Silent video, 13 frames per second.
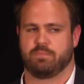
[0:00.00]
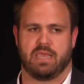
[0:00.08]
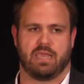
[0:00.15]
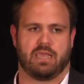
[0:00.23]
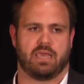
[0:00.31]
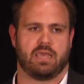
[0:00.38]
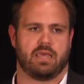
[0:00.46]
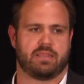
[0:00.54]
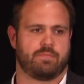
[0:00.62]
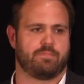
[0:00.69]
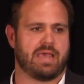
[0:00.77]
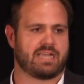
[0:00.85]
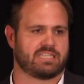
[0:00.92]

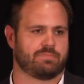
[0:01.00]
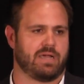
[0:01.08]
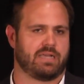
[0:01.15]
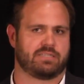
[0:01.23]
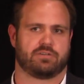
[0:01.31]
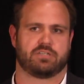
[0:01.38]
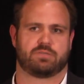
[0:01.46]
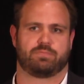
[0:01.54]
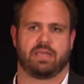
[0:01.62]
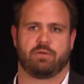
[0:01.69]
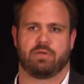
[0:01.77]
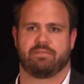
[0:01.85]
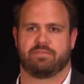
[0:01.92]
maximize your
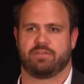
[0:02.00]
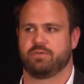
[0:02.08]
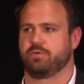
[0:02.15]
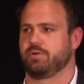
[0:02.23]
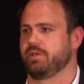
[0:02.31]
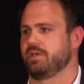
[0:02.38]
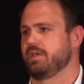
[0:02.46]
display revenue